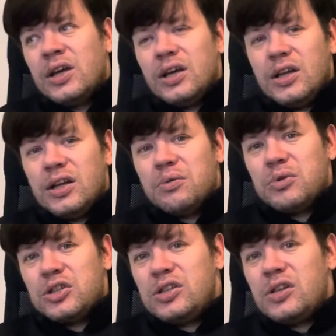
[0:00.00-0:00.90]
in
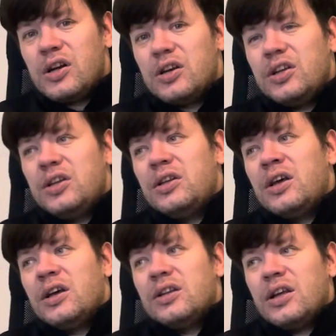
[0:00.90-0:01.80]
machine learning,
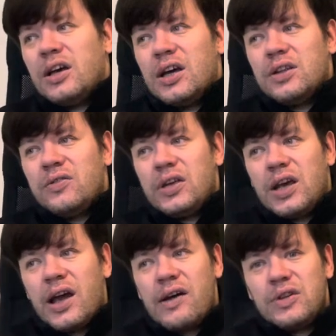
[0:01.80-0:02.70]
that we
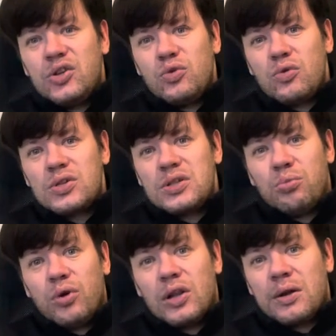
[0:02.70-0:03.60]
have the
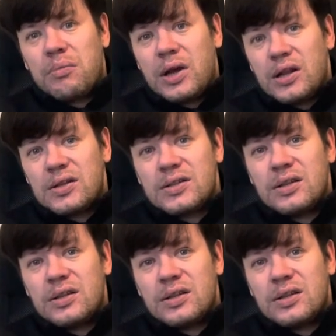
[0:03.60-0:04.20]
neurosymbolic methods,